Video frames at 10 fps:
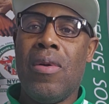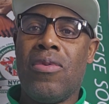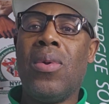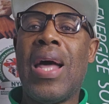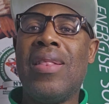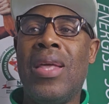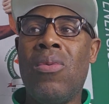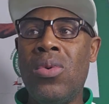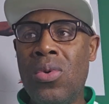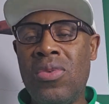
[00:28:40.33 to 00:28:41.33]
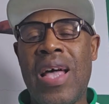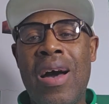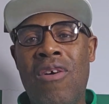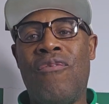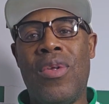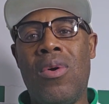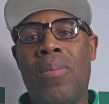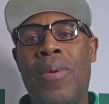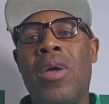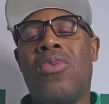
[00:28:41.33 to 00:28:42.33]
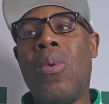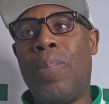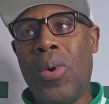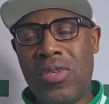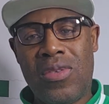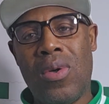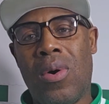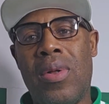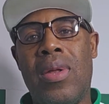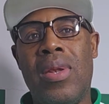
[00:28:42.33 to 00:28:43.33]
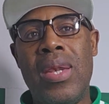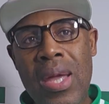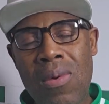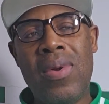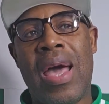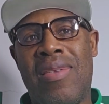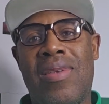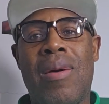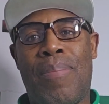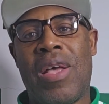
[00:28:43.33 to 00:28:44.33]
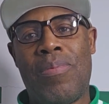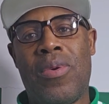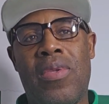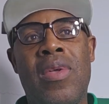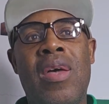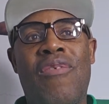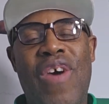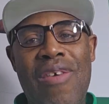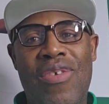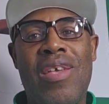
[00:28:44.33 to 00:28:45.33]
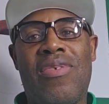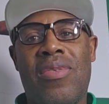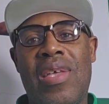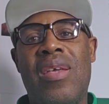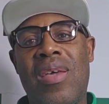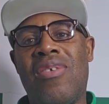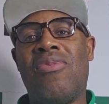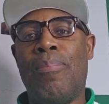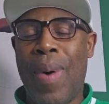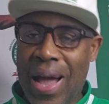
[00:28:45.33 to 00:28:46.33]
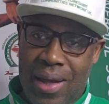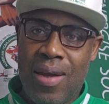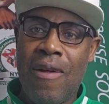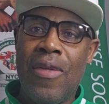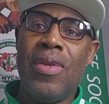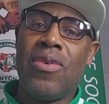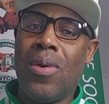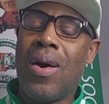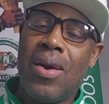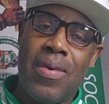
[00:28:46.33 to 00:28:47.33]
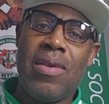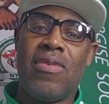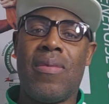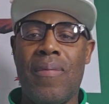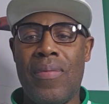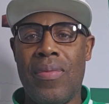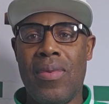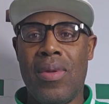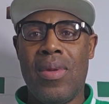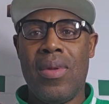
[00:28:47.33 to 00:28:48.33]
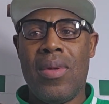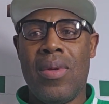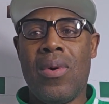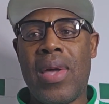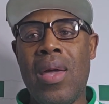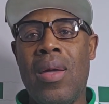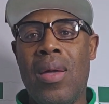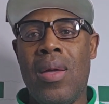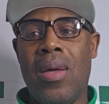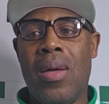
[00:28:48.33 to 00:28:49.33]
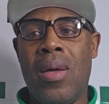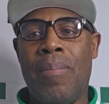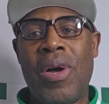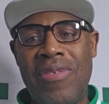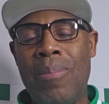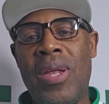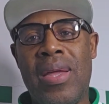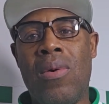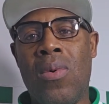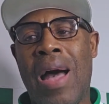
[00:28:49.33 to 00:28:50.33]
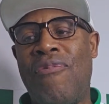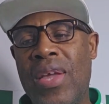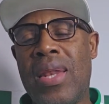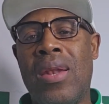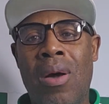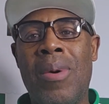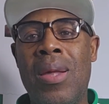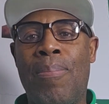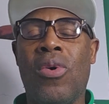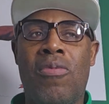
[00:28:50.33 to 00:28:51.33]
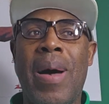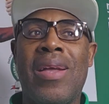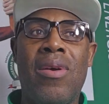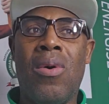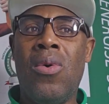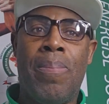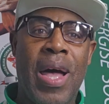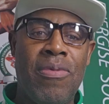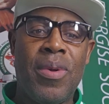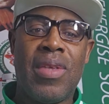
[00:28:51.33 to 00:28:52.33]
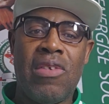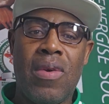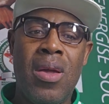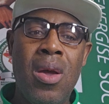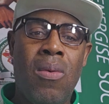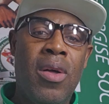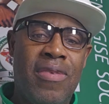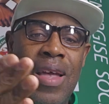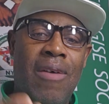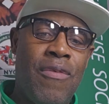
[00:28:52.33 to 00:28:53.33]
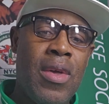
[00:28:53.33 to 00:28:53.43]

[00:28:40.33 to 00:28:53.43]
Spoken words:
so that they will use that envelope to post your new Nigerian passport 5 years or 10 years back into your address. Okay? Possibly they will, I think they normally post back your old passport as well, once they